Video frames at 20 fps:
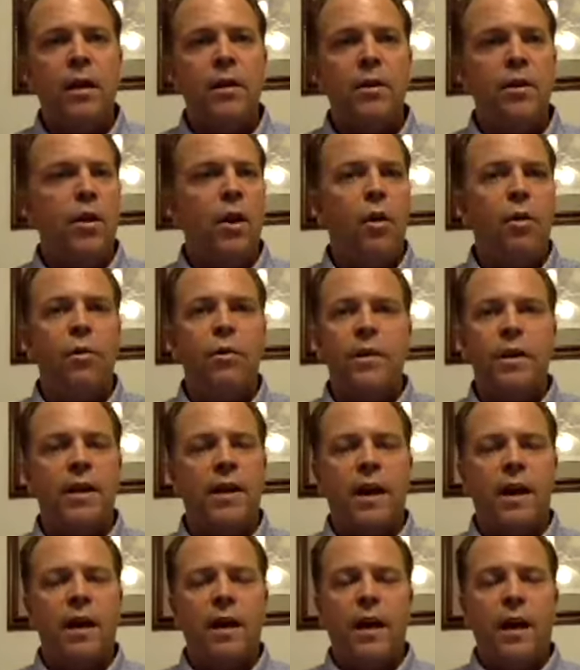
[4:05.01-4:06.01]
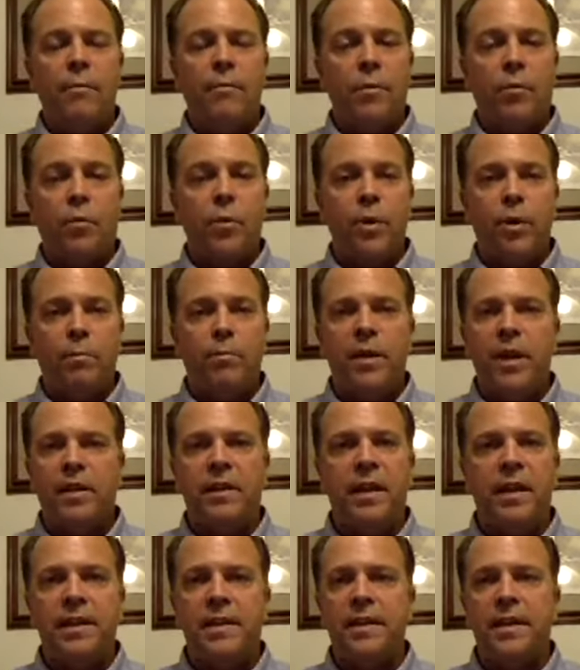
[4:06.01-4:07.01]
know that I'm a real big
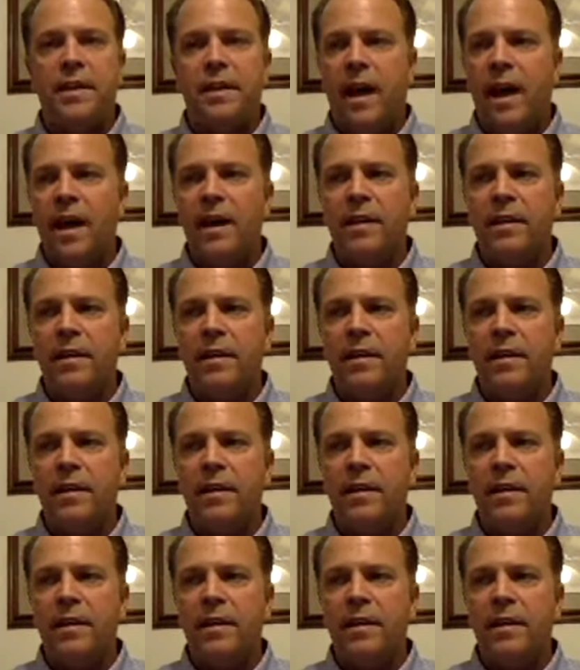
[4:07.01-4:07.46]
LinkedIn guy.